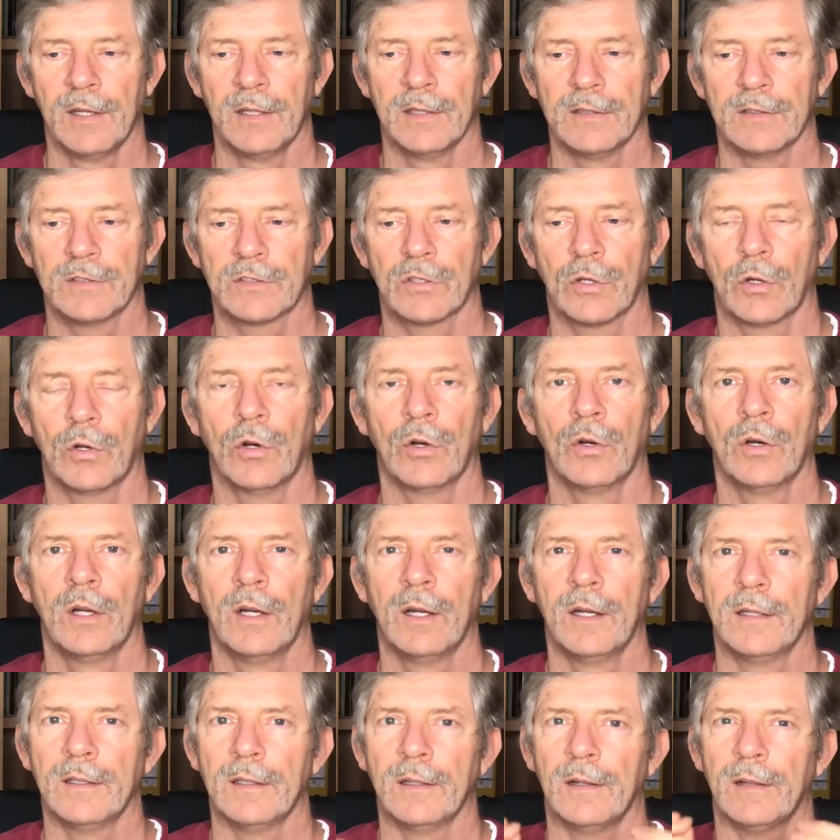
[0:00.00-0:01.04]
So
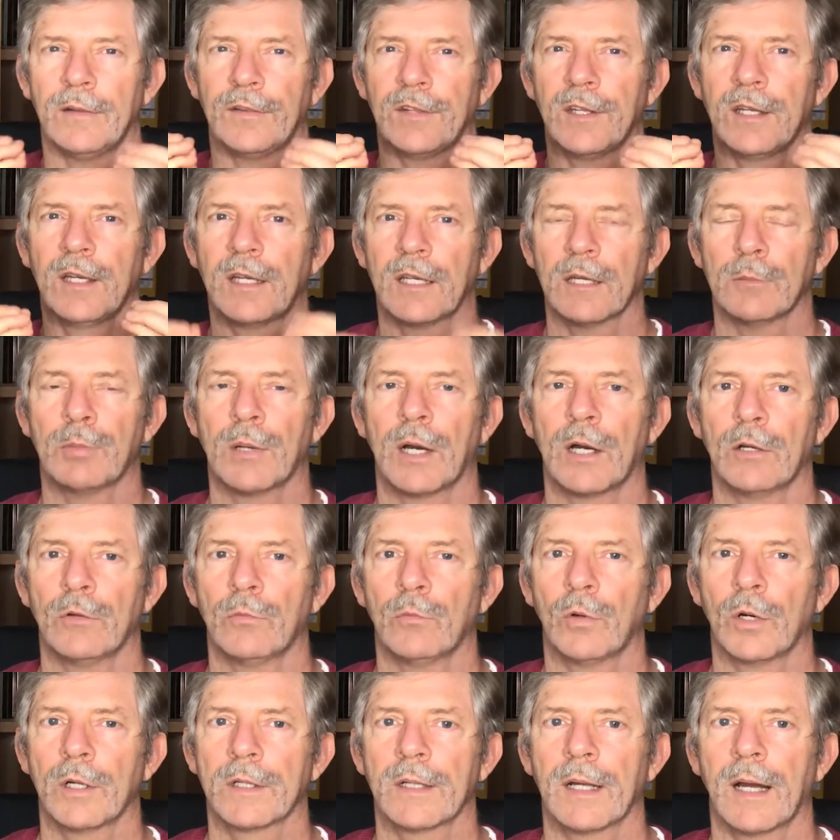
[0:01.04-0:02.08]
think about
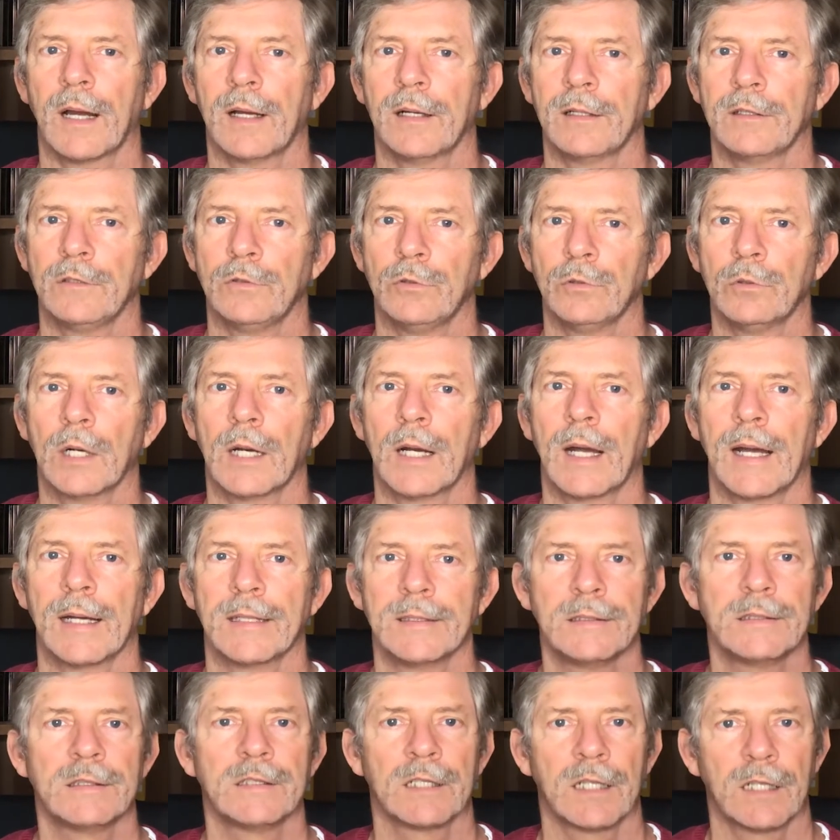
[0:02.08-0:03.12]
what are your
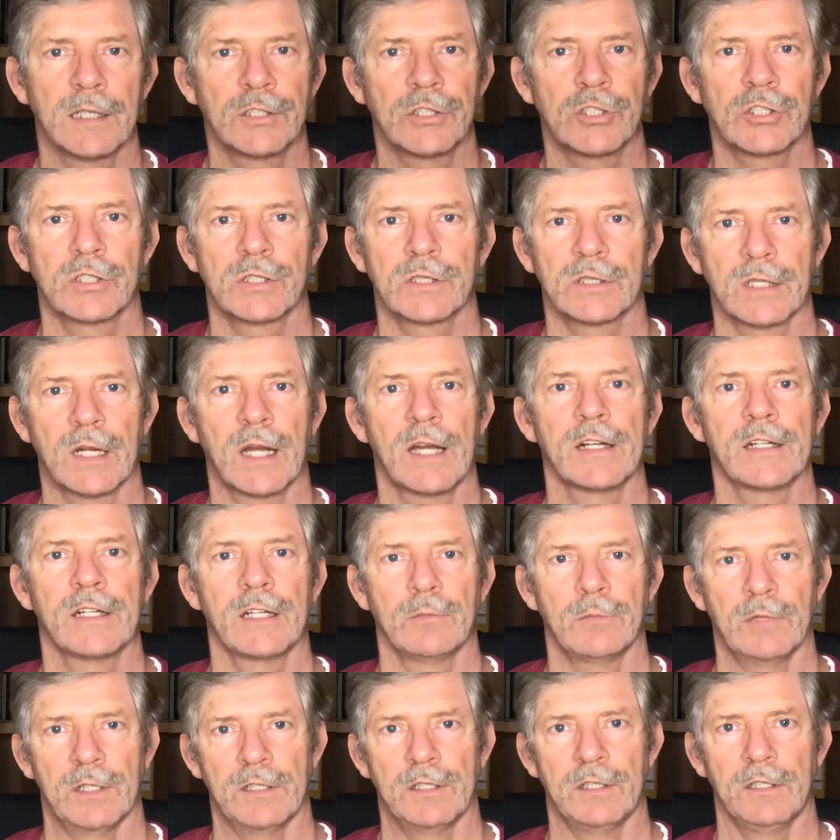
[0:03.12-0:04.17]
untouched starting
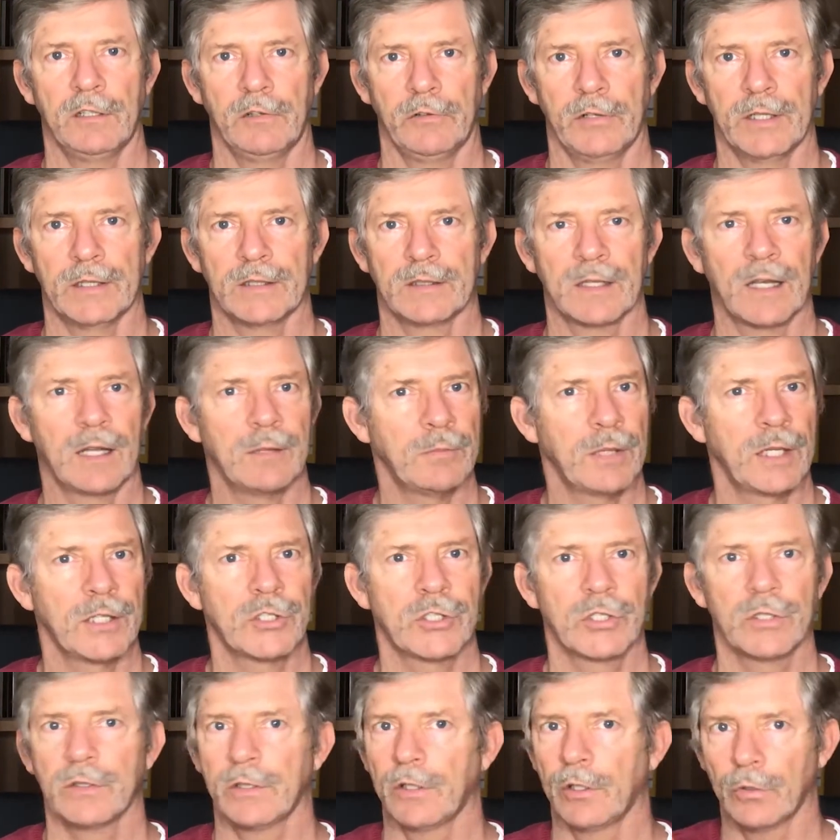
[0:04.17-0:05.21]
materials. I
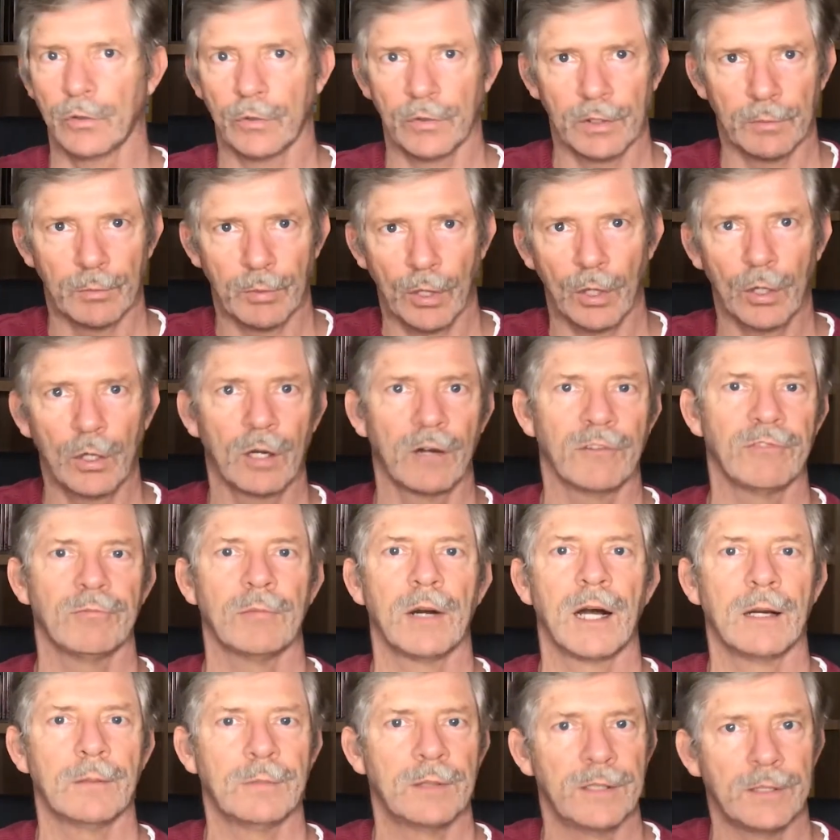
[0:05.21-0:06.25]
mentioned, the block of
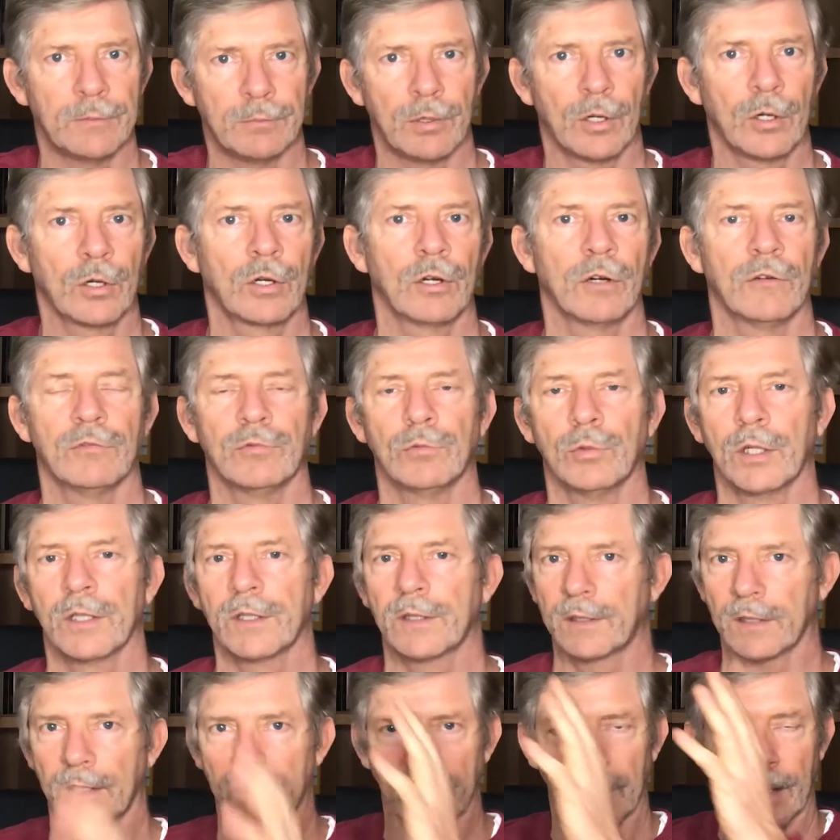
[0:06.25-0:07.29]
marble, the block of wood,
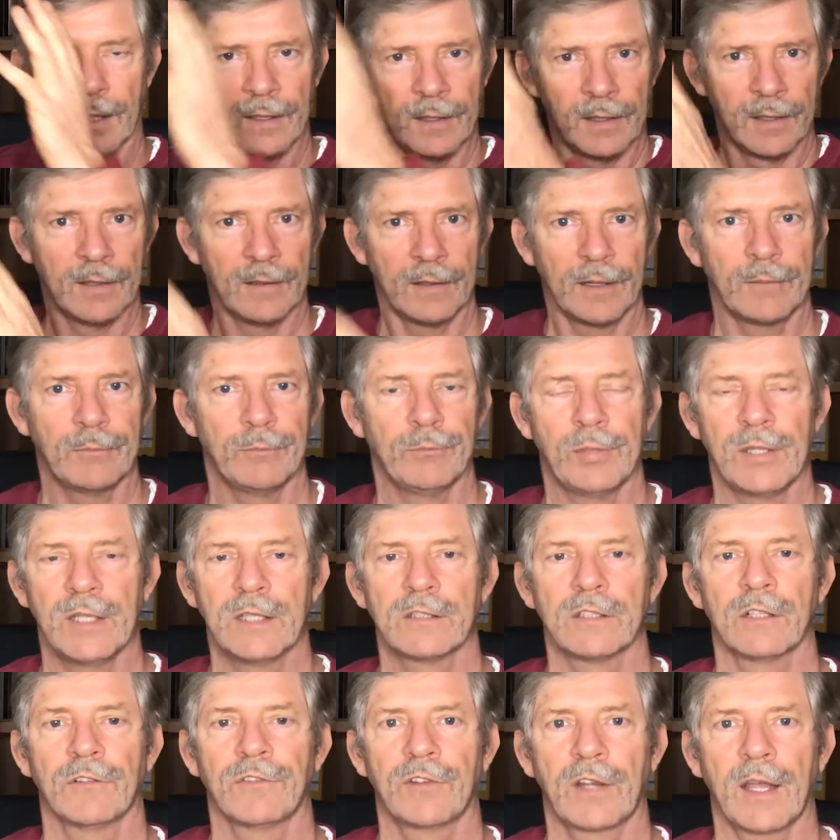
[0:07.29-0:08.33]
the piece
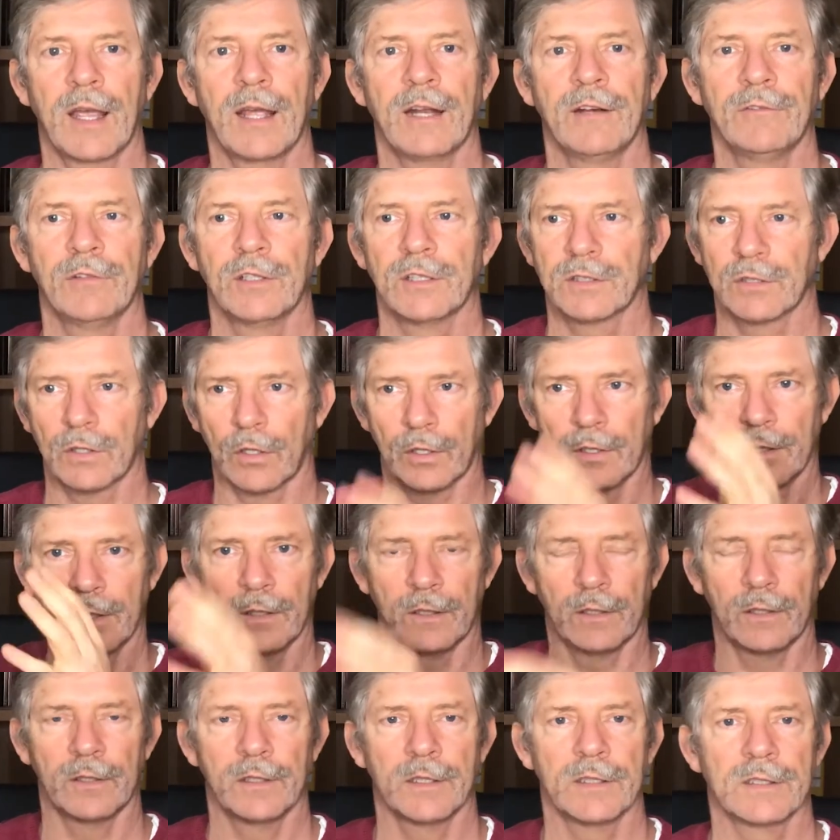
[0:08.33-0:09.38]
of canvas on
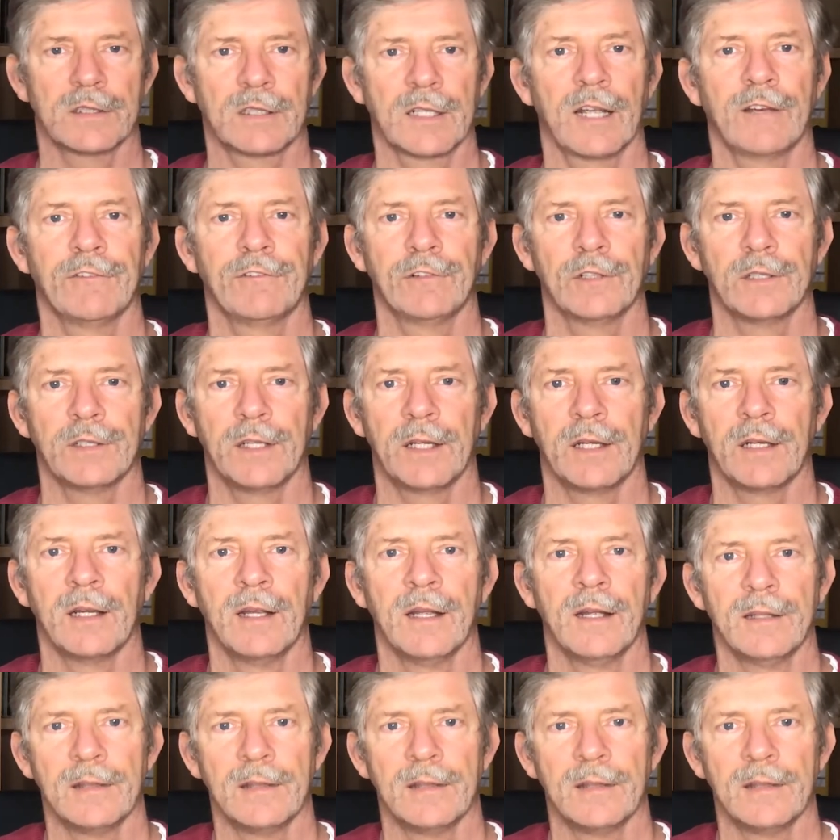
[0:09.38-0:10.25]
a scaffolding.